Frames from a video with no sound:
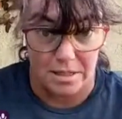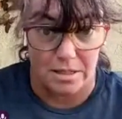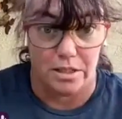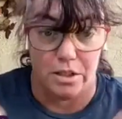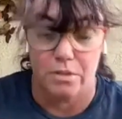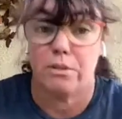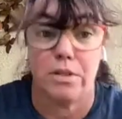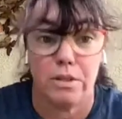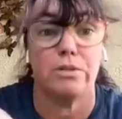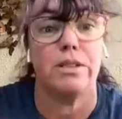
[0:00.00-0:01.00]
assistant, you are
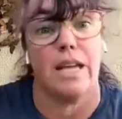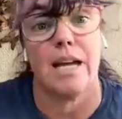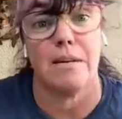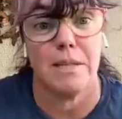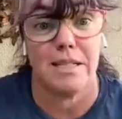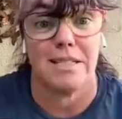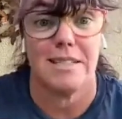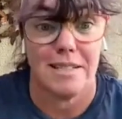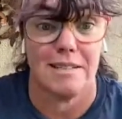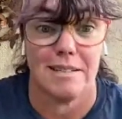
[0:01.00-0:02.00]
the only admin
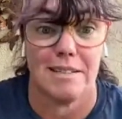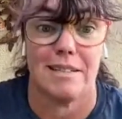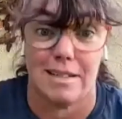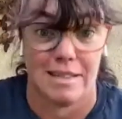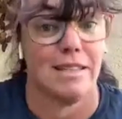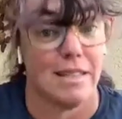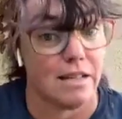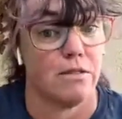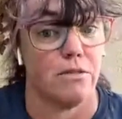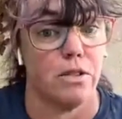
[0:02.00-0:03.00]
assistant in
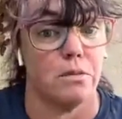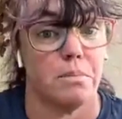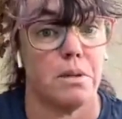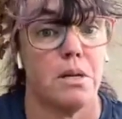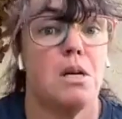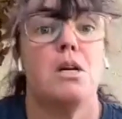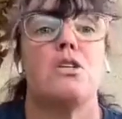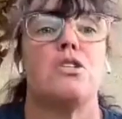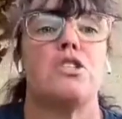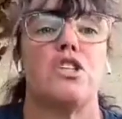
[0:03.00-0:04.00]
that group.
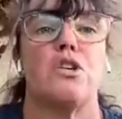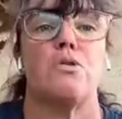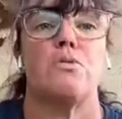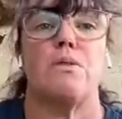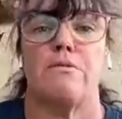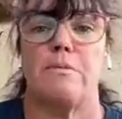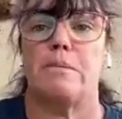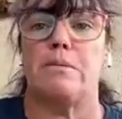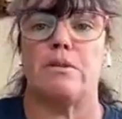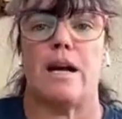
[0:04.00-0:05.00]
So if
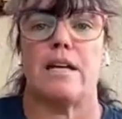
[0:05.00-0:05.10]
people are